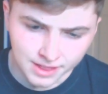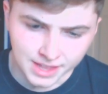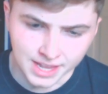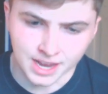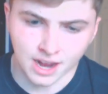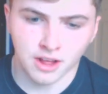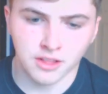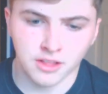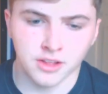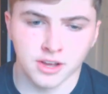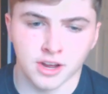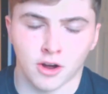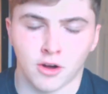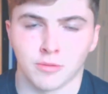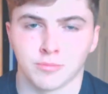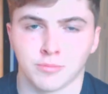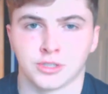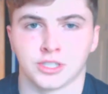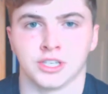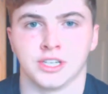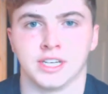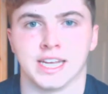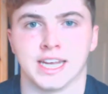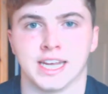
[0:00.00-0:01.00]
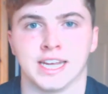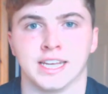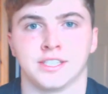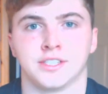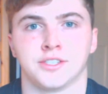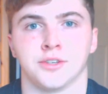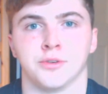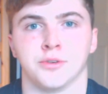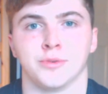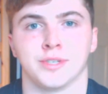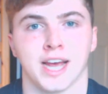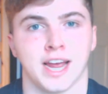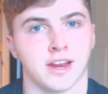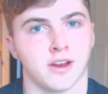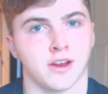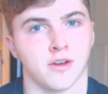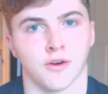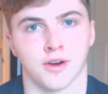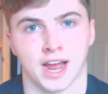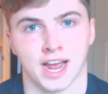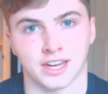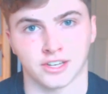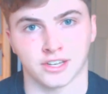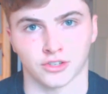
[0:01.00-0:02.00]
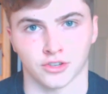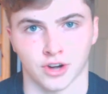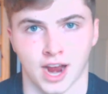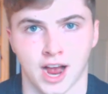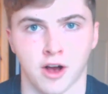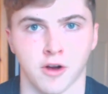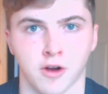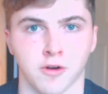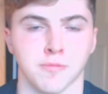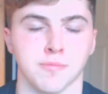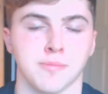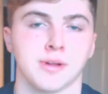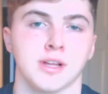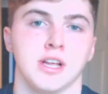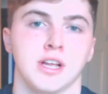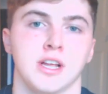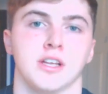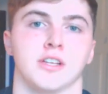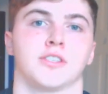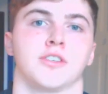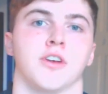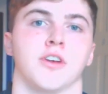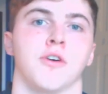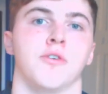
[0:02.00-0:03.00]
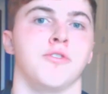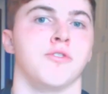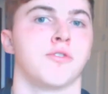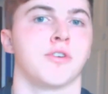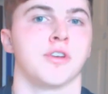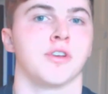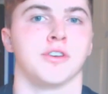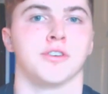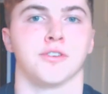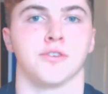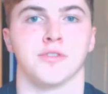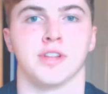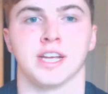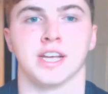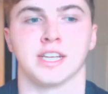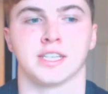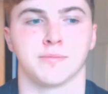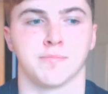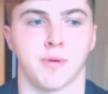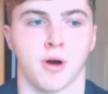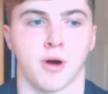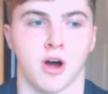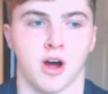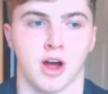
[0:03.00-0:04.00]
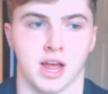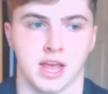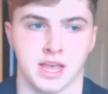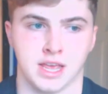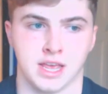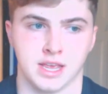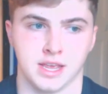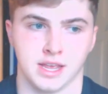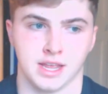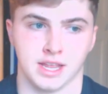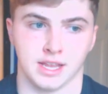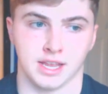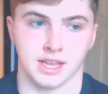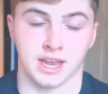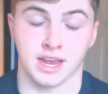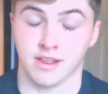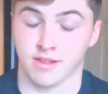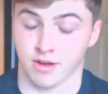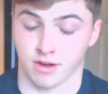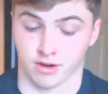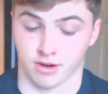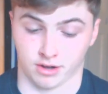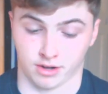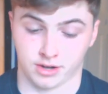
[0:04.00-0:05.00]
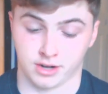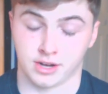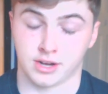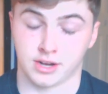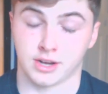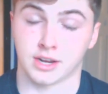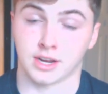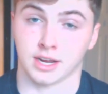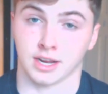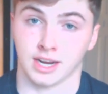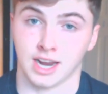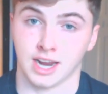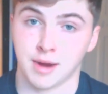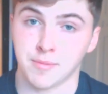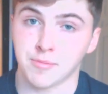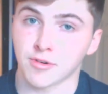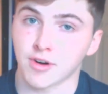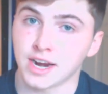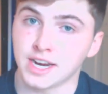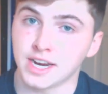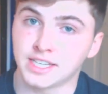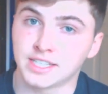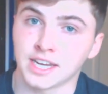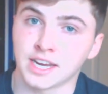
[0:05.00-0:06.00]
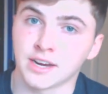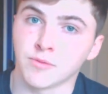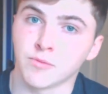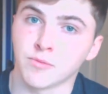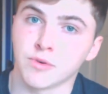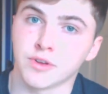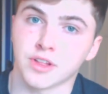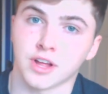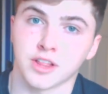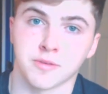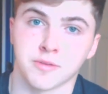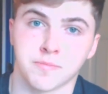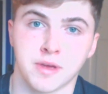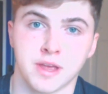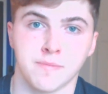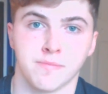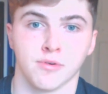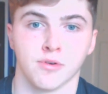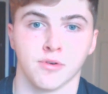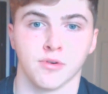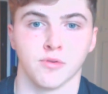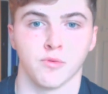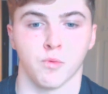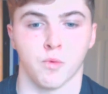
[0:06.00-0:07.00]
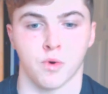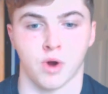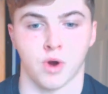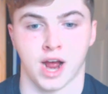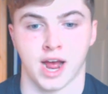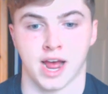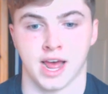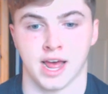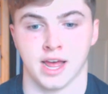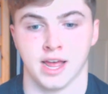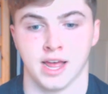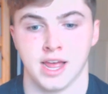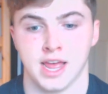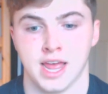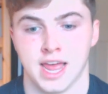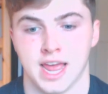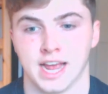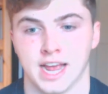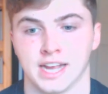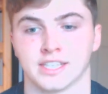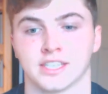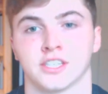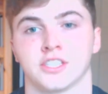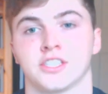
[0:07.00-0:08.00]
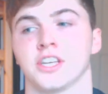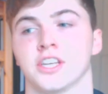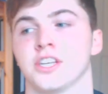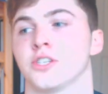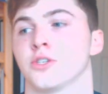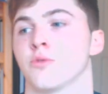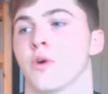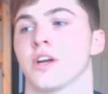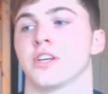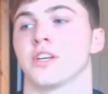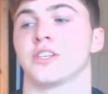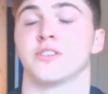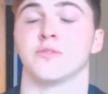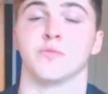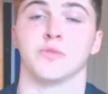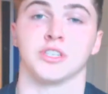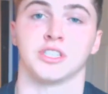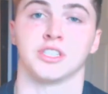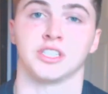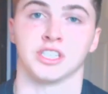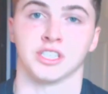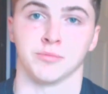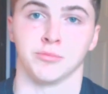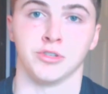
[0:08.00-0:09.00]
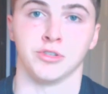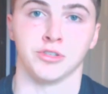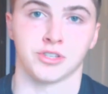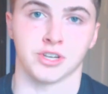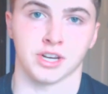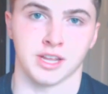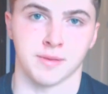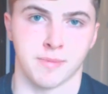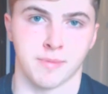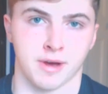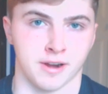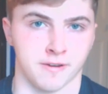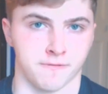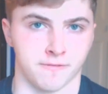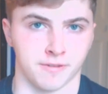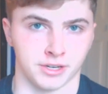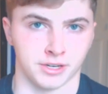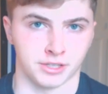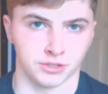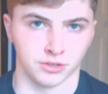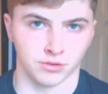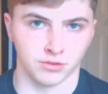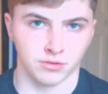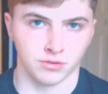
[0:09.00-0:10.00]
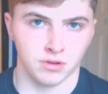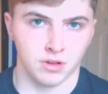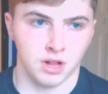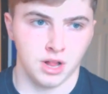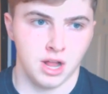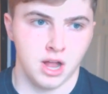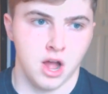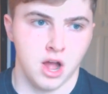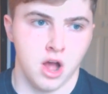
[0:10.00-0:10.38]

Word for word: the other option is to take on extra help so you can do this by either collaborating with other people where it's a situation which is mutually beneficial